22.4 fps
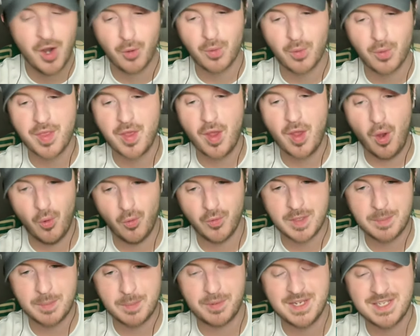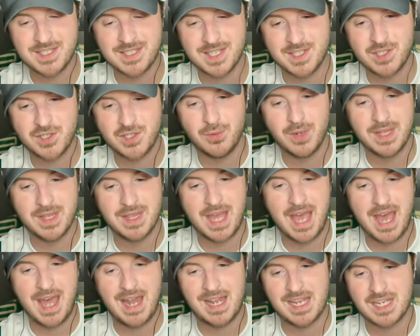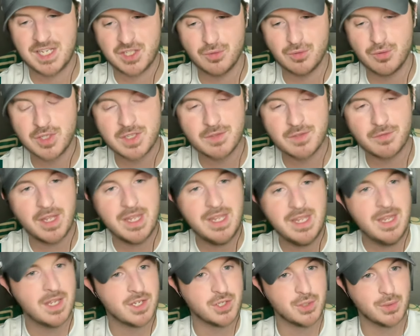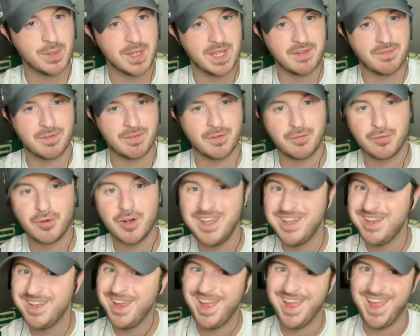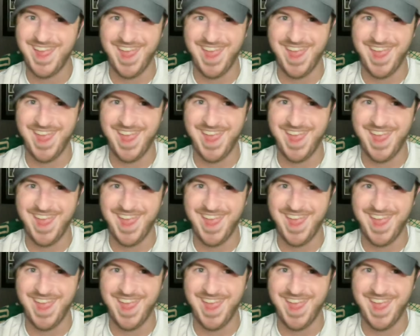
We're the only place that's doing that exclusively, doing it for free,